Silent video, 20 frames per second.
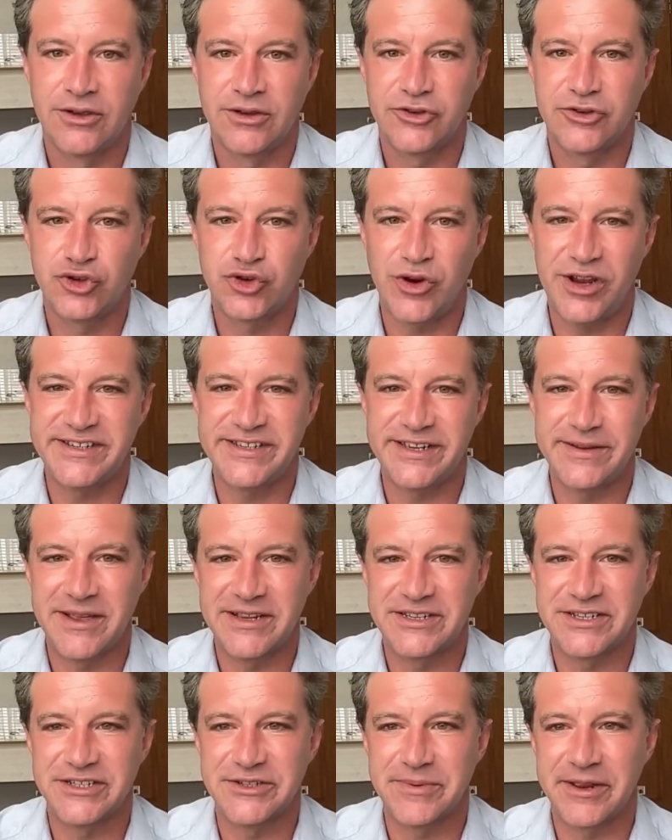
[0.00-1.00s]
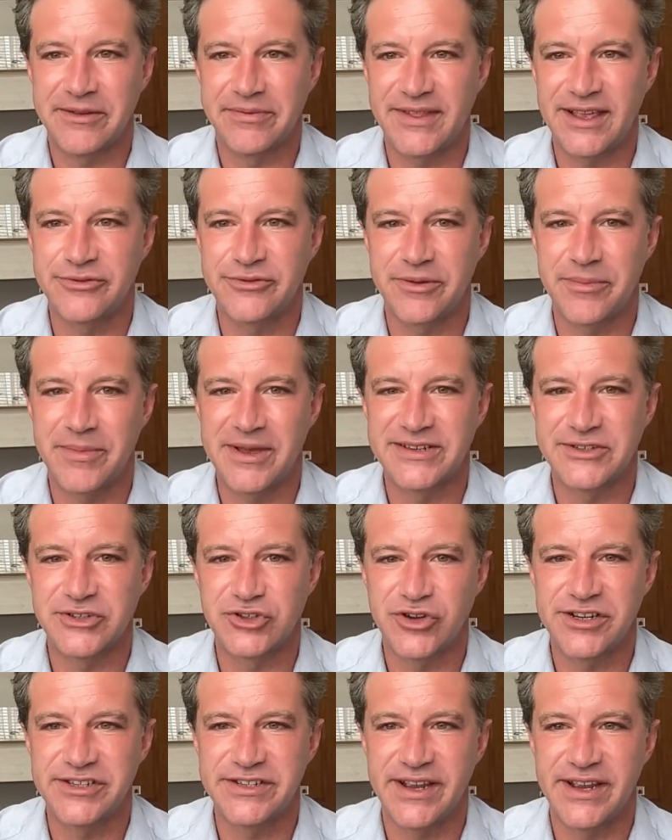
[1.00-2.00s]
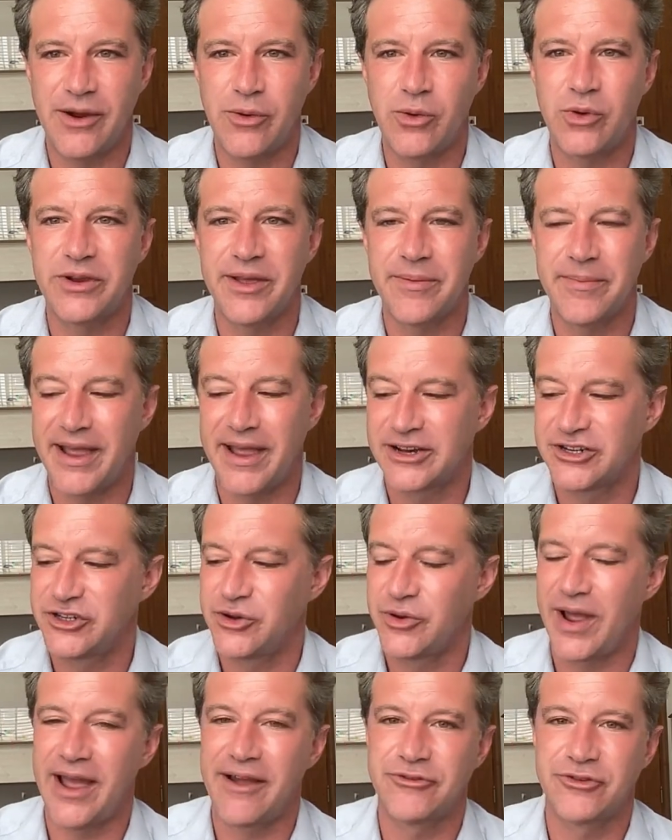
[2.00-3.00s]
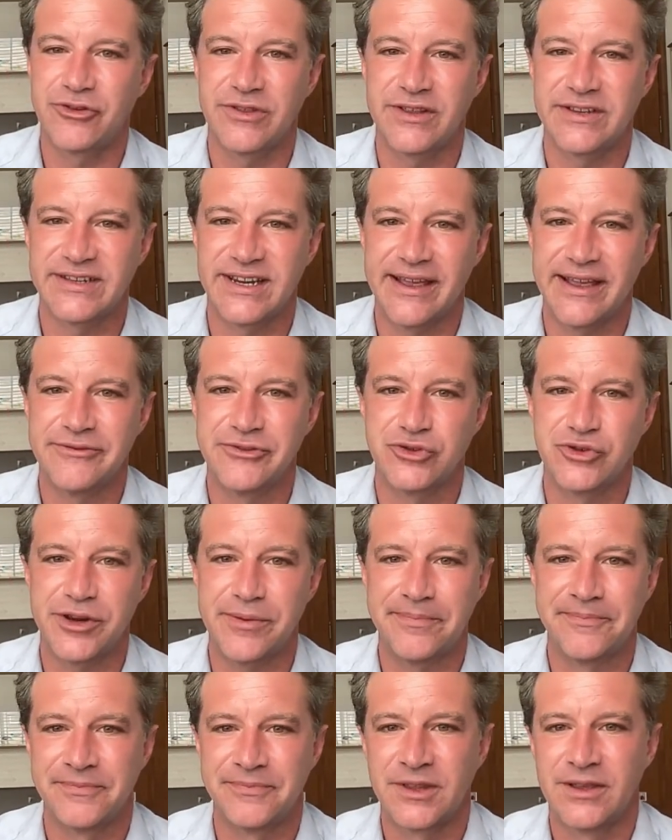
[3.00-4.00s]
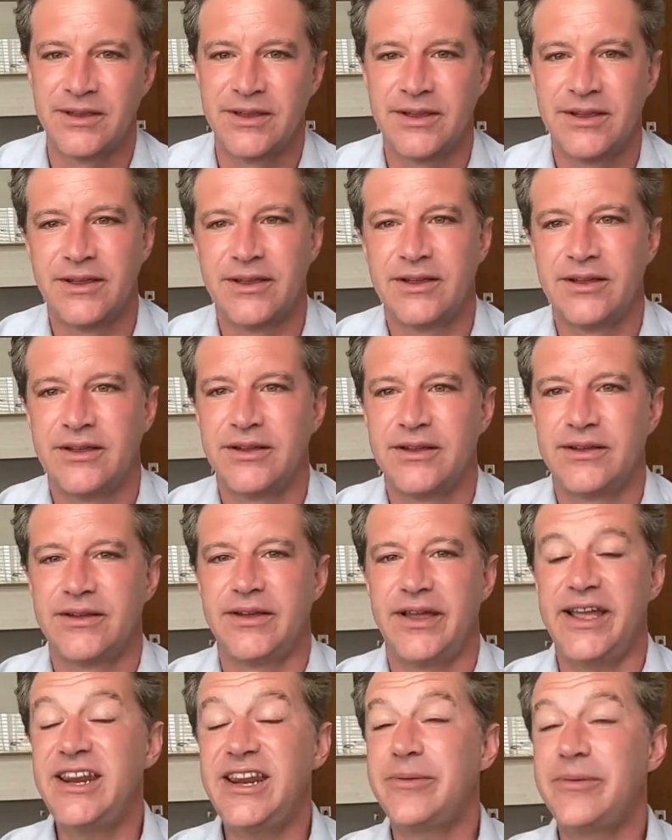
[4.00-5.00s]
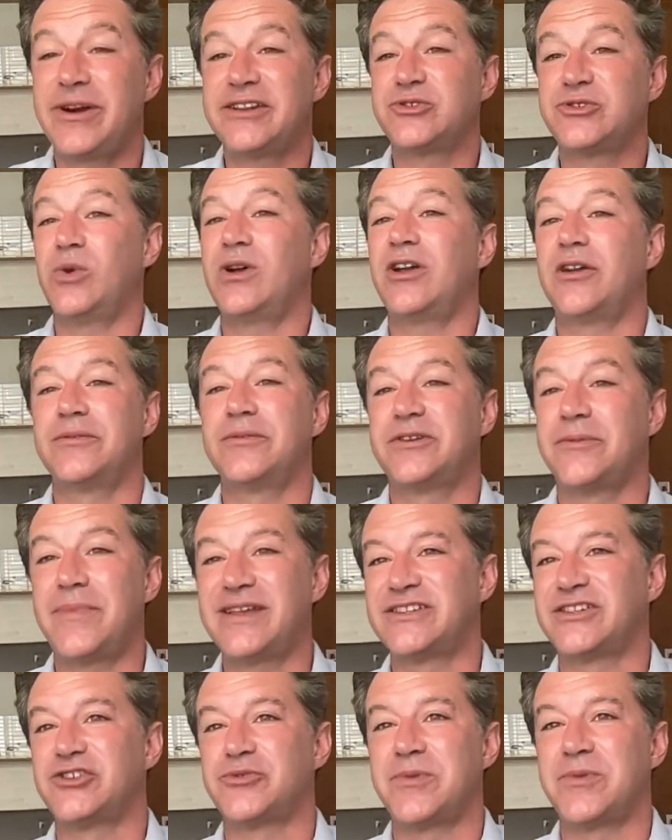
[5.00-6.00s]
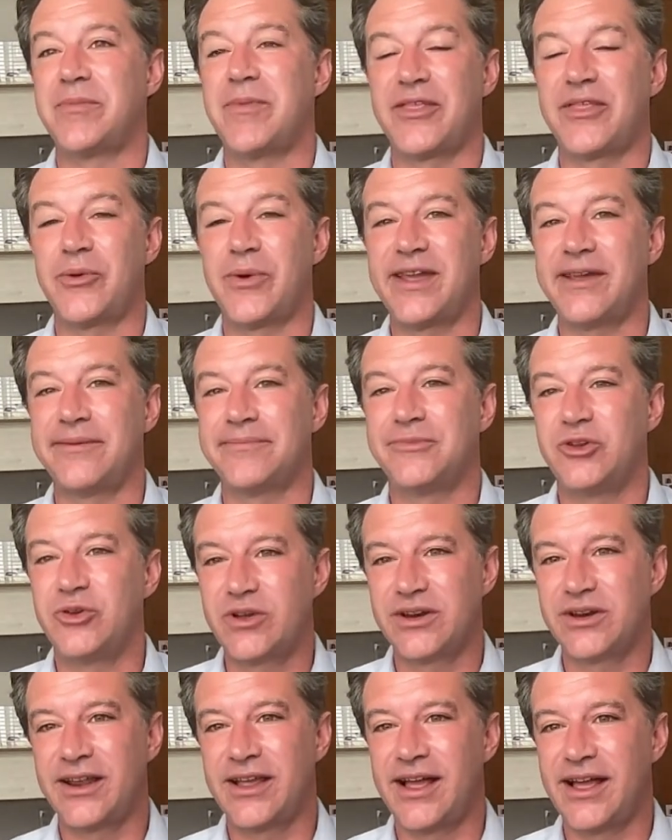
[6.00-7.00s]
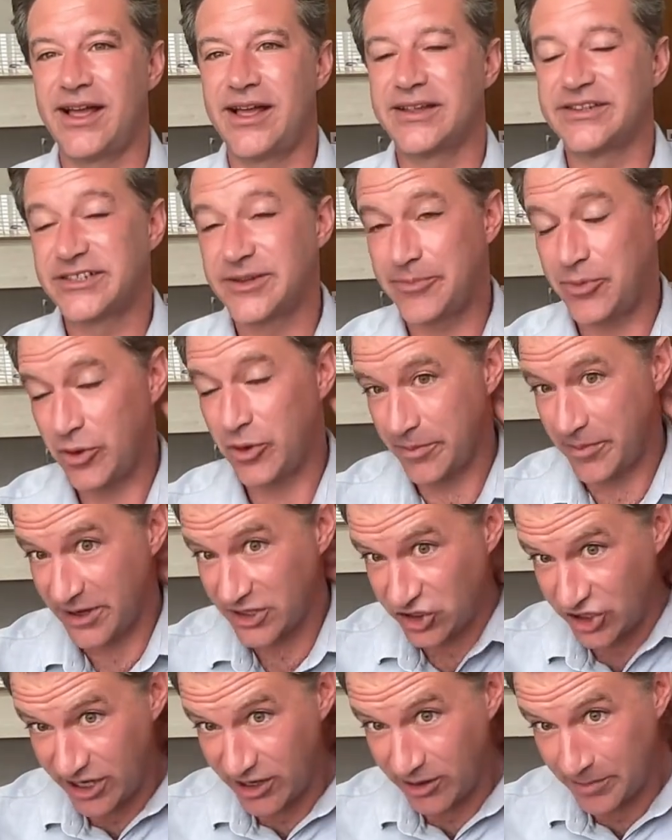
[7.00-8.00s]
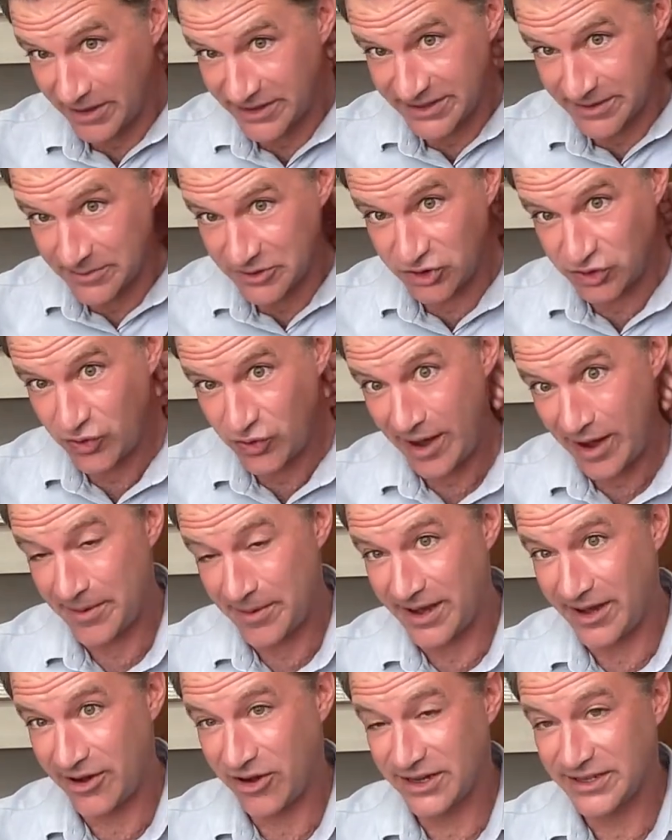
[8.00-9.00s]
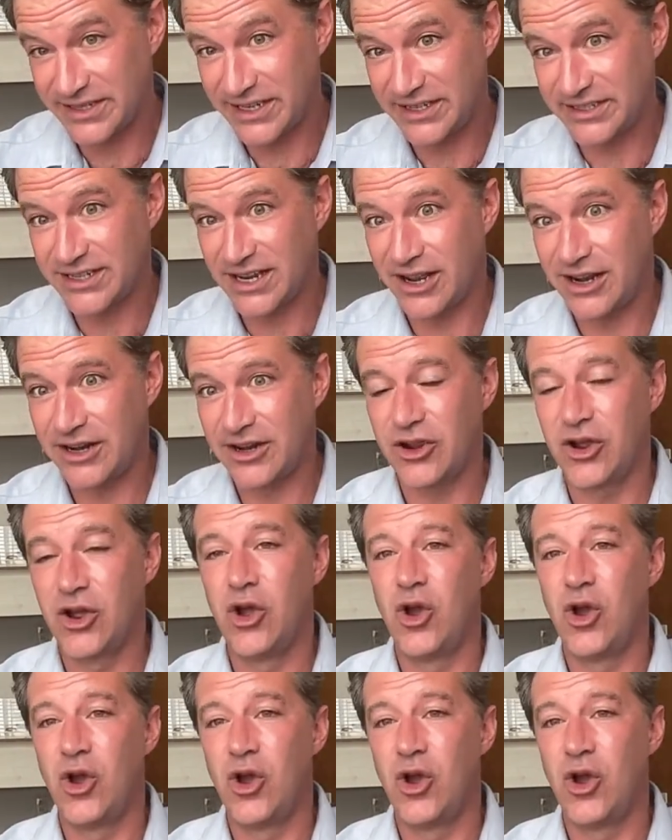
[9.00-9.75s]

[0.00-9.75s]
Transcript: Tracy messaged me. Thanks for the message, Tracy. I will get back to you after this live stream. Anybody's welcome to message me, by the way. You can support my channel by subscribing here on TikTok